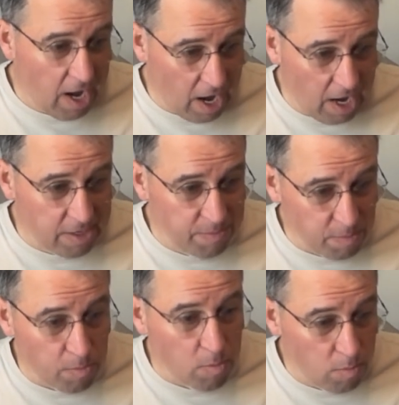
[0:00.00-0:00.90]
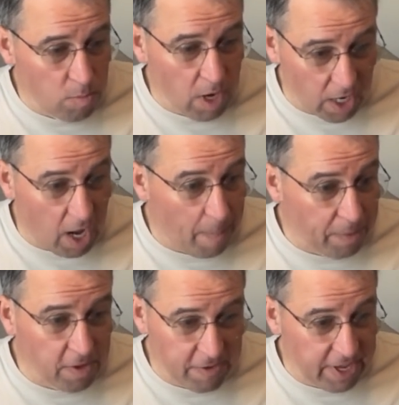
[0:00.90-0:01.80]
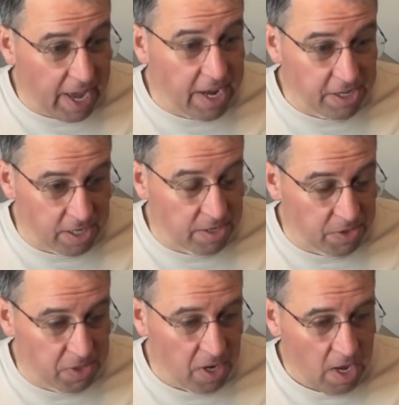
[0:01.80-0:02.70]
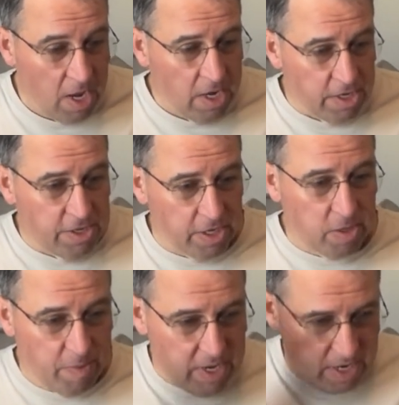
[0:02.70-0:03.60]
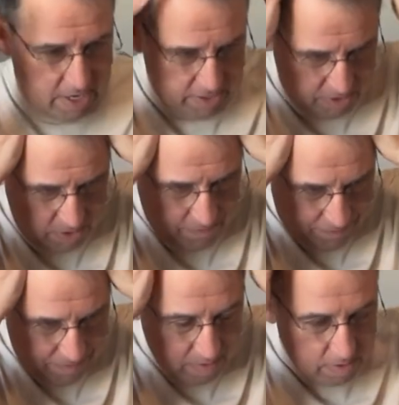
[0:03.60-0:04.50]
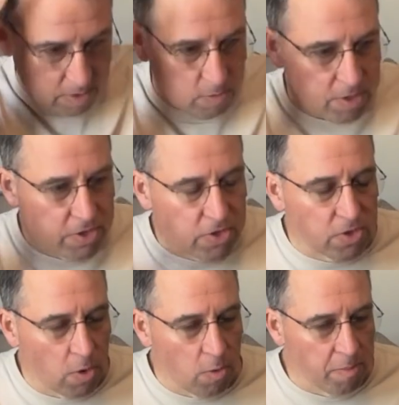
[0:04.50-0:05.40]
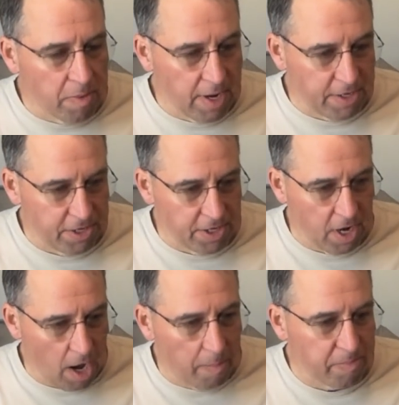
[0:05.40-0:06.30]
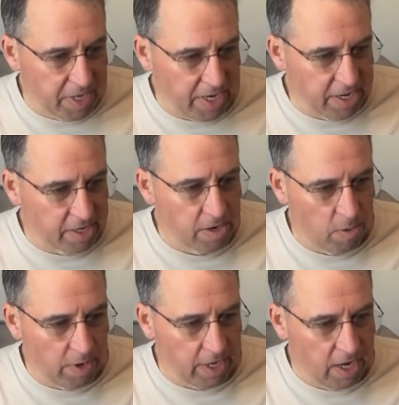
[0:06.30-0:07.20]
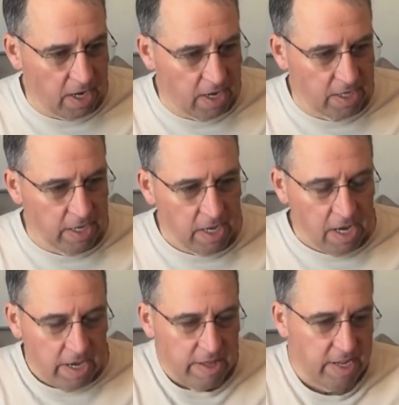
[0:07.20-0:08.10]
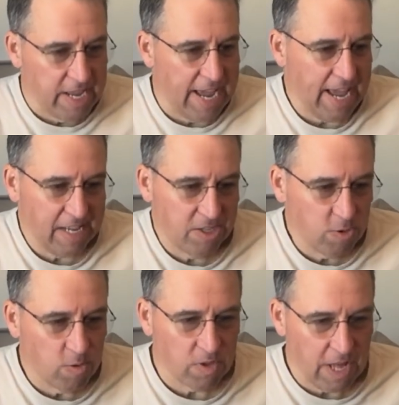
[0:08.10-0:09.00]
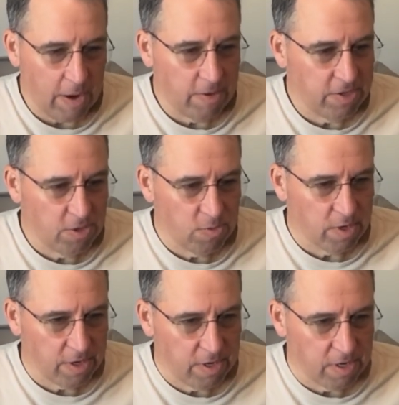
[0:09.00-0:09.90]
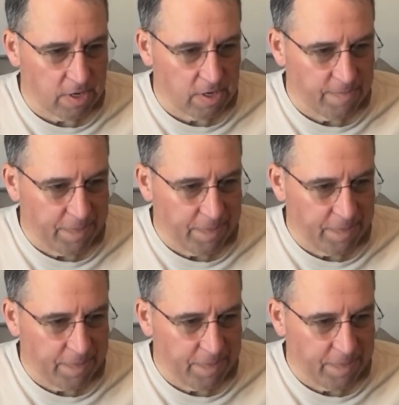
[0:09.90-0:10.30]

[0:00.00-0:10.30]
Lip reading: on a couple of occasions just because there was so much updating going on that I had to allow it to occur.